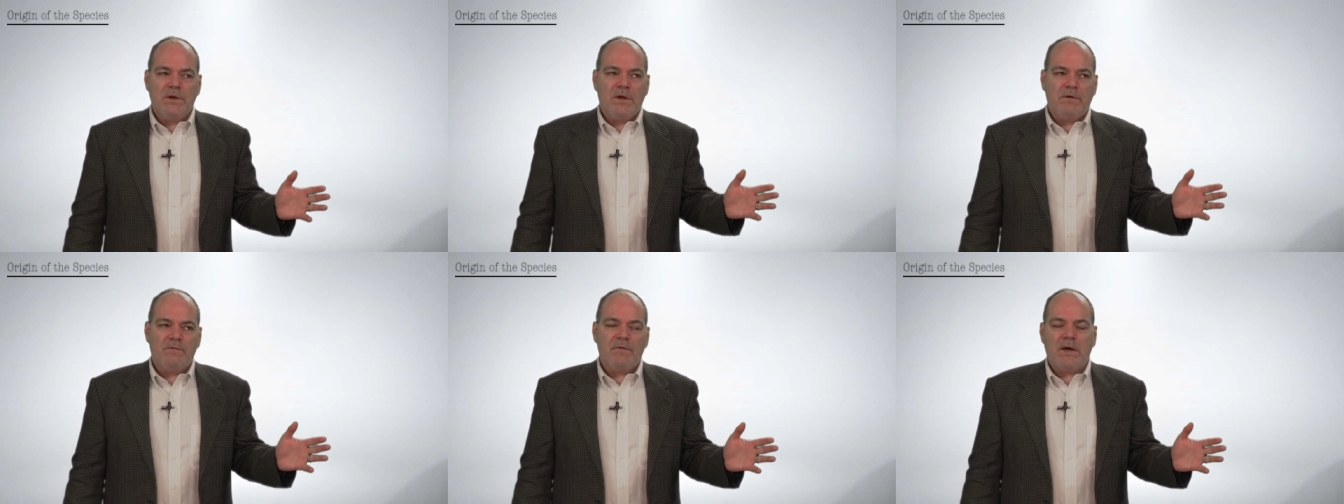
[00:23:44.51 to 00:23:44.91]

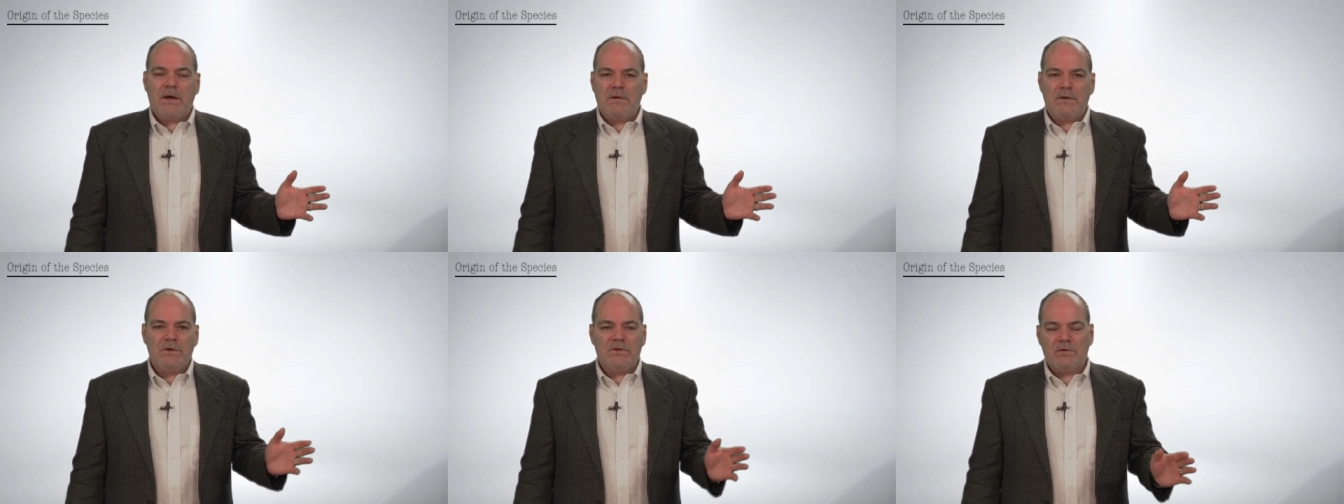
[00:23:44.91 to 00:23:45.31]
in
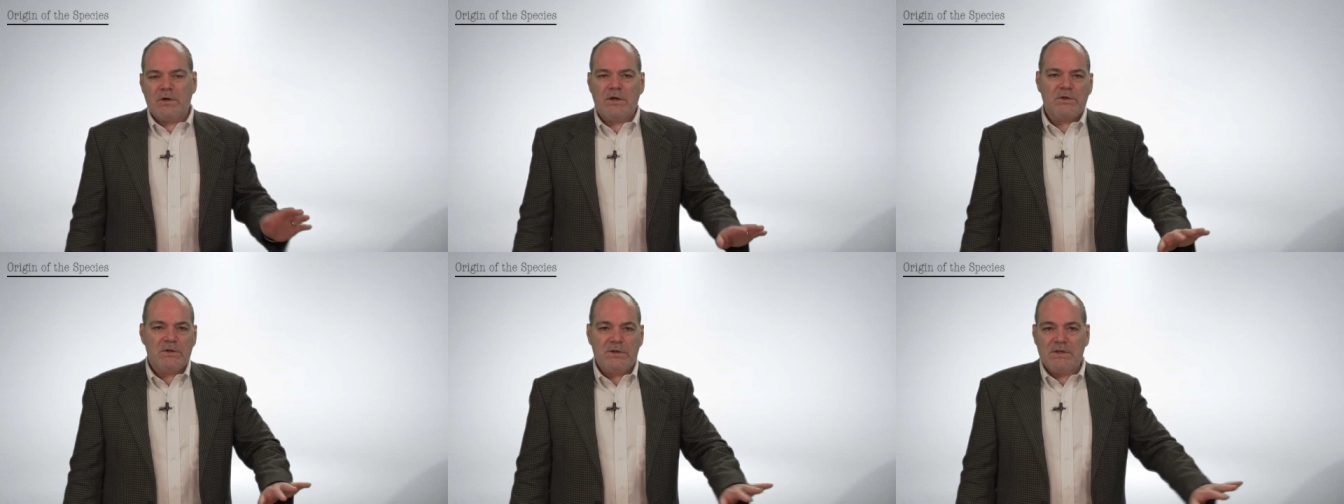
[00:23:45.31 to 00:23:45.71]
fact, he's
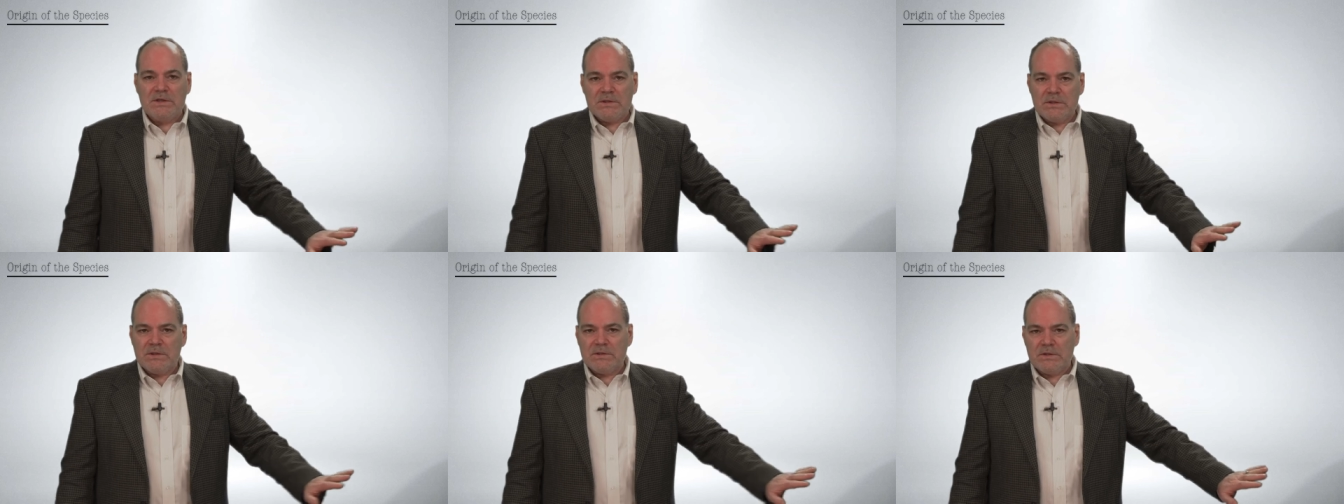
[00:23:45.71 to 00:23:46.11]
trying to
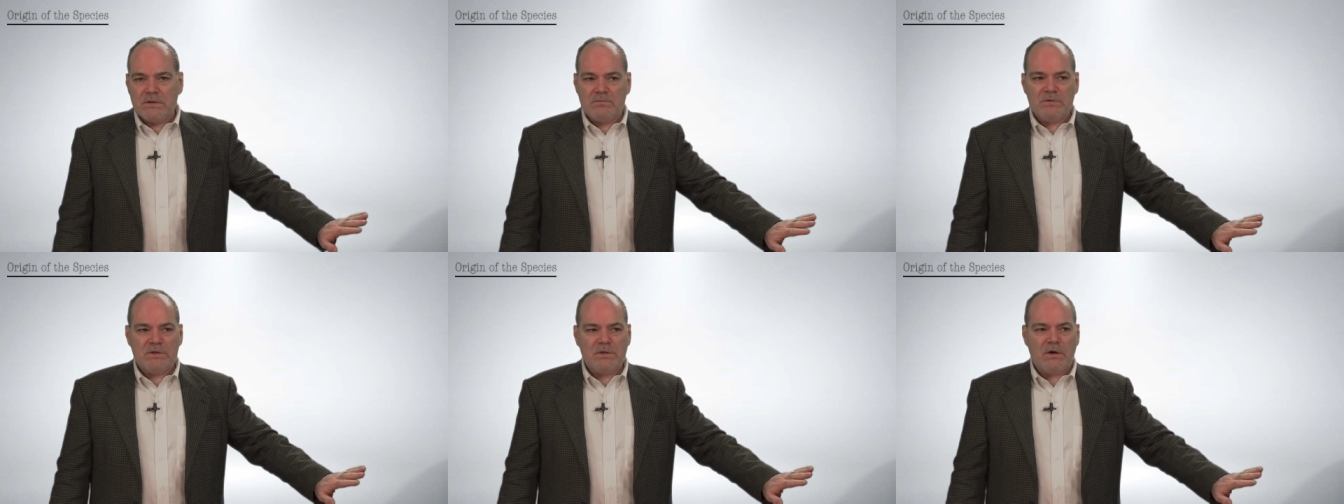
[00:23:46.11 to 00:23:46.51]
distance
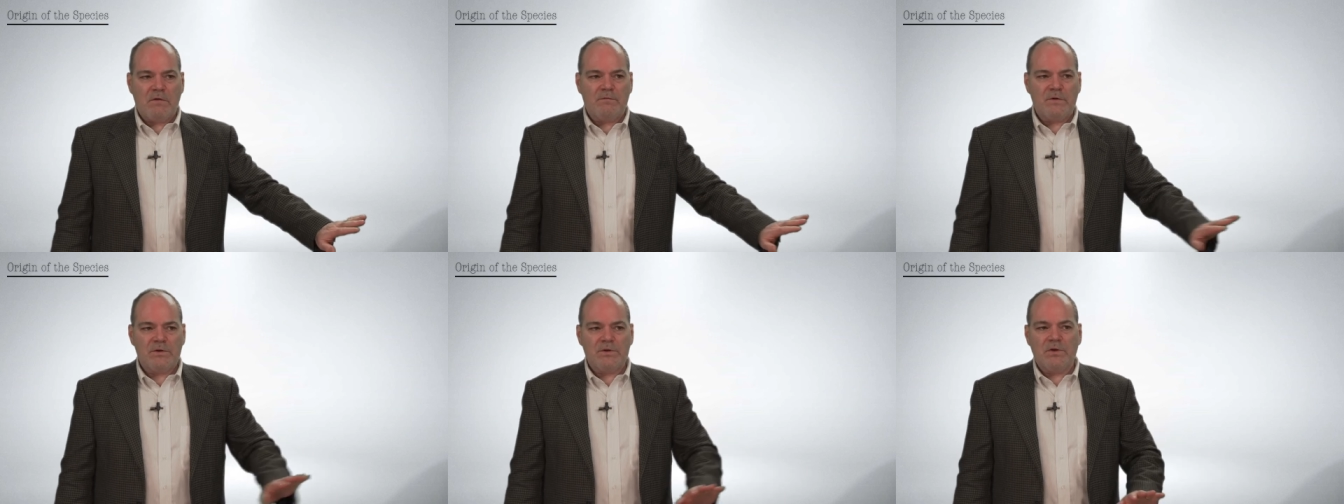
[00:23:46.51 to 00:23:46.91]

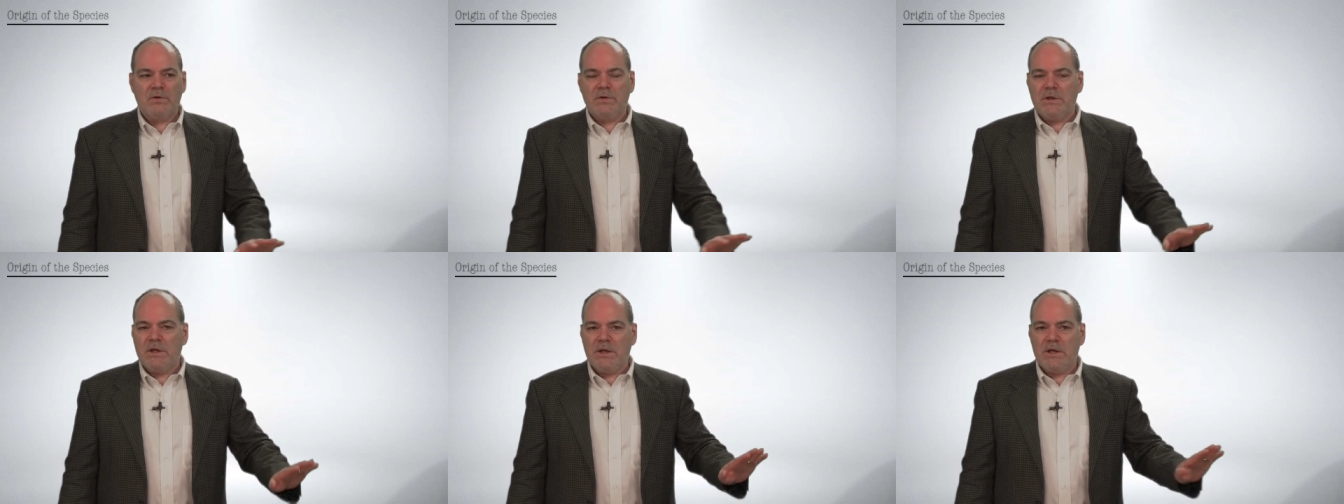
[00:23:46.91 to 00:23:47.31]
himself and show
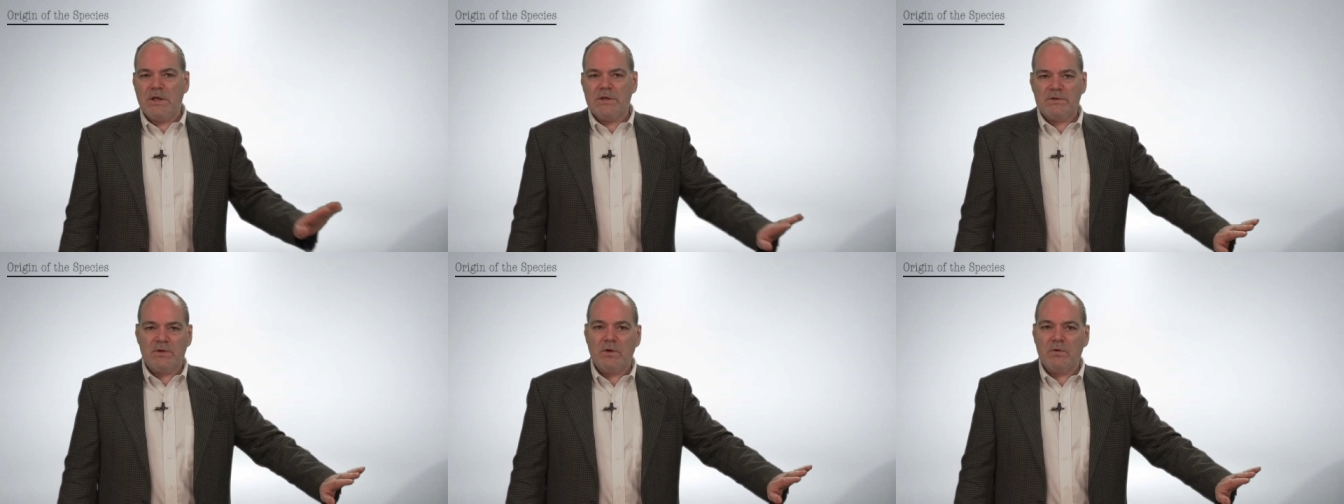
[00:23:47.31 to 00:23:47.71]
that he
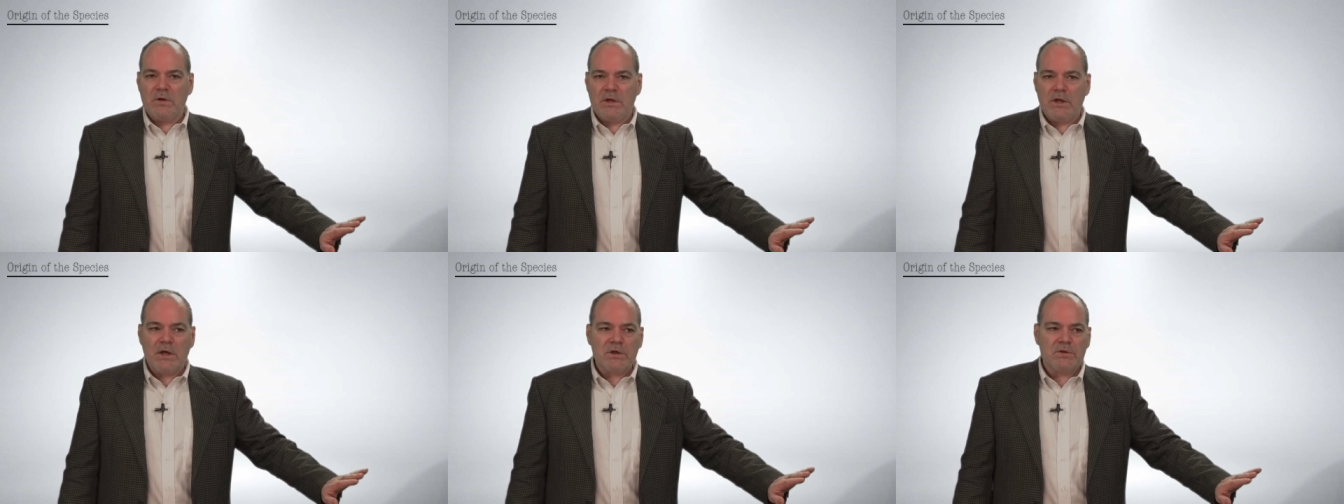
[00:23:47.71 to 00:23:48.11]
has no
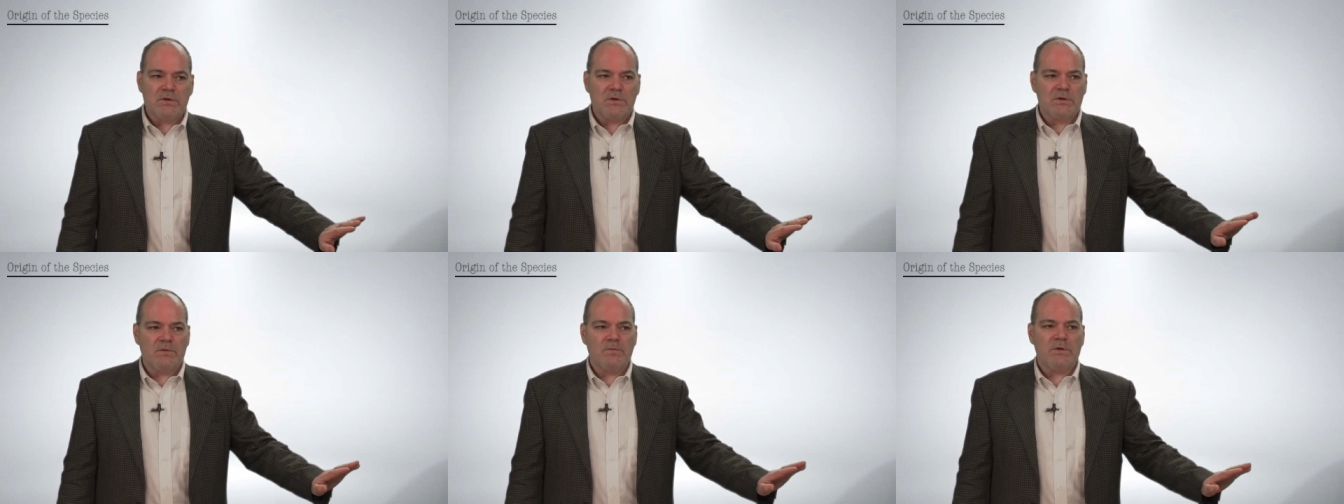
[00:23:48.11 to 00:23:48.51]
connection
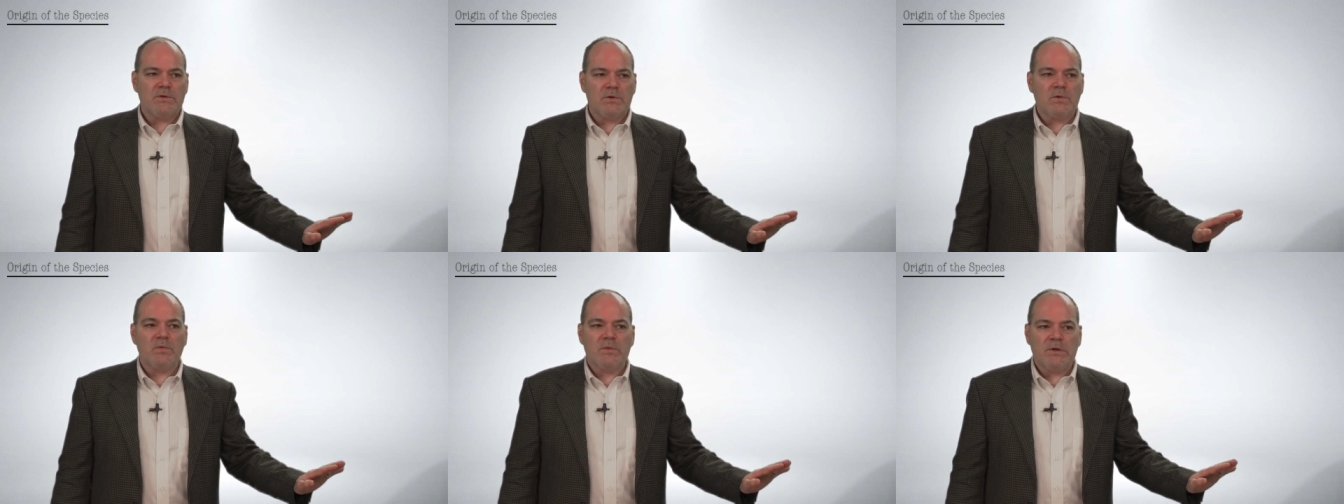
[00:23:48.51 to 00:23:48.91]
to
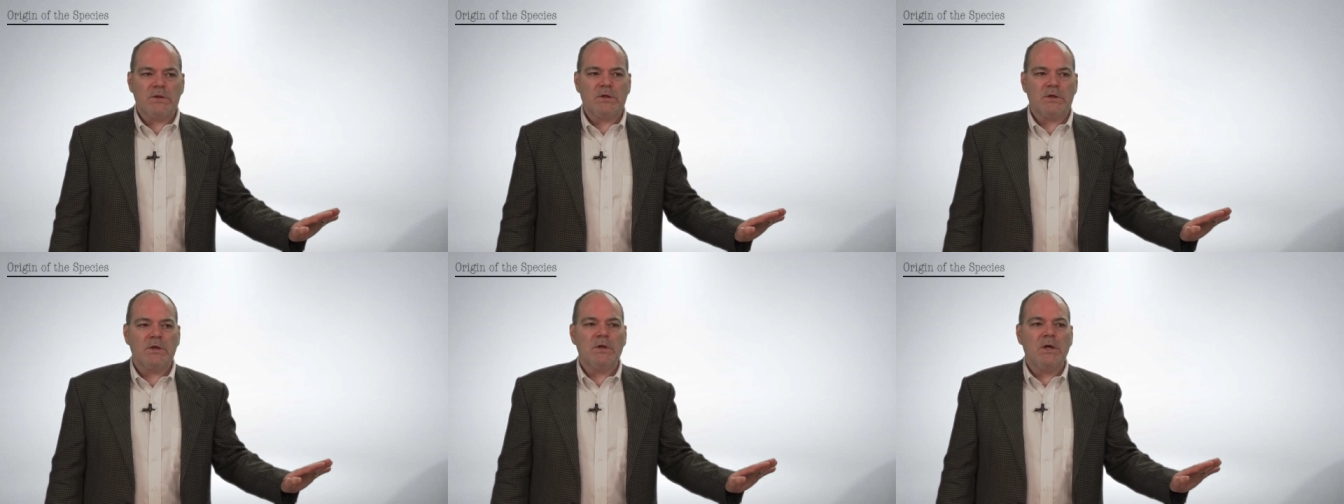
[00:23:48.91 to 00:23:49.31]
Spencer,
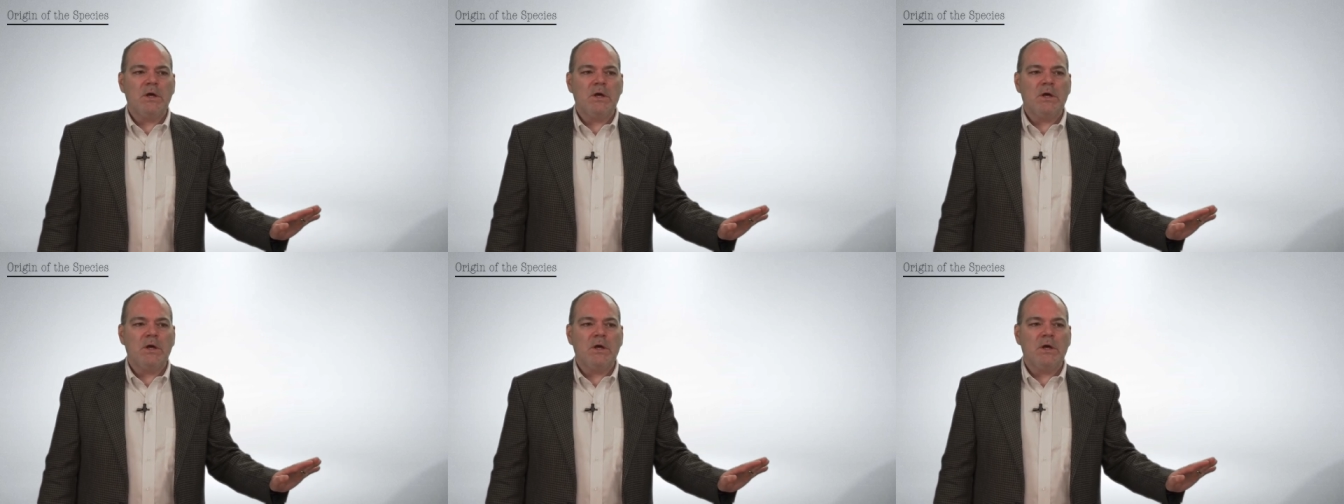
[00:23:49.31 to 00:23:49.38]
really.